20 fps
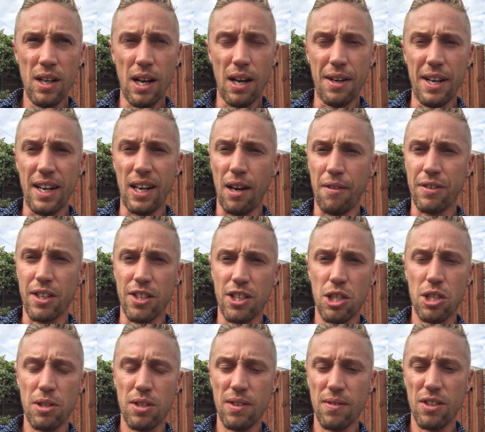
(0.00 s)
and then have to
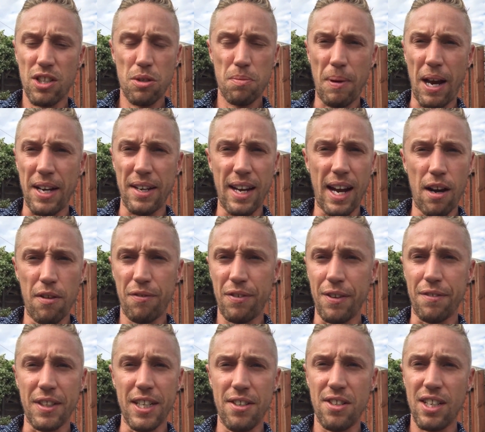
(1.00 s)
spend out
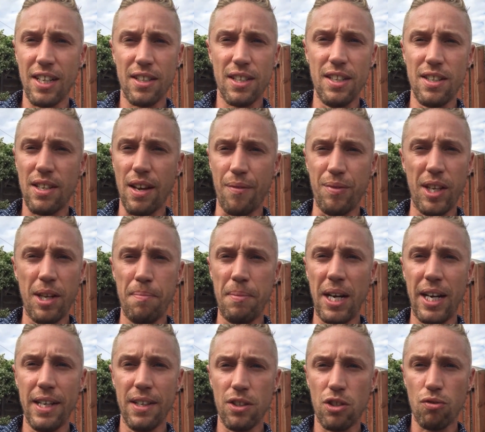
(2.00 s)
50, 60, 70
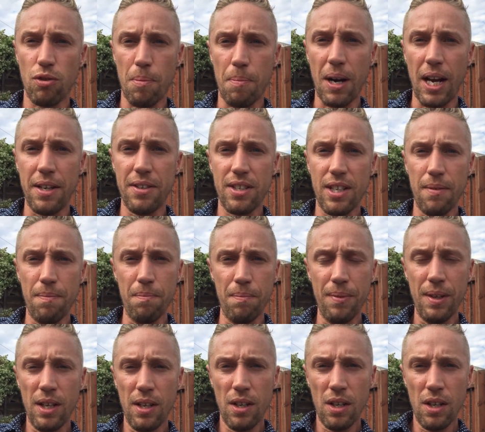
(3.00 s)
million to replace him?